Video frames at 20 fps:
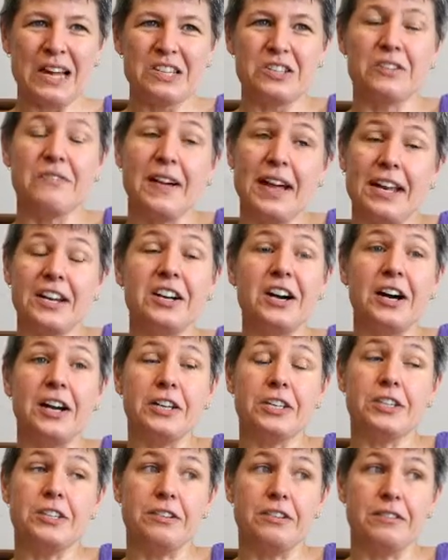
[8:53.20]
So if I had
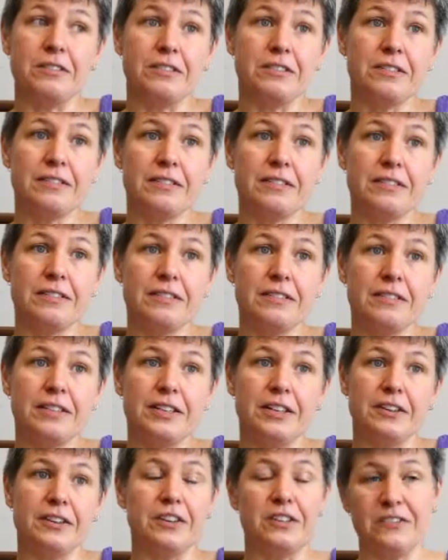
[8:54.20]
gone to
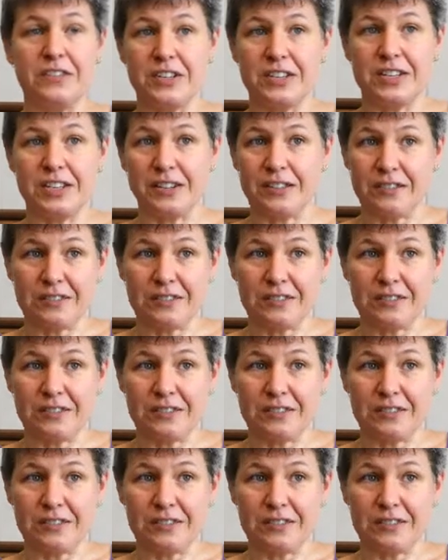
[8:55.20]
University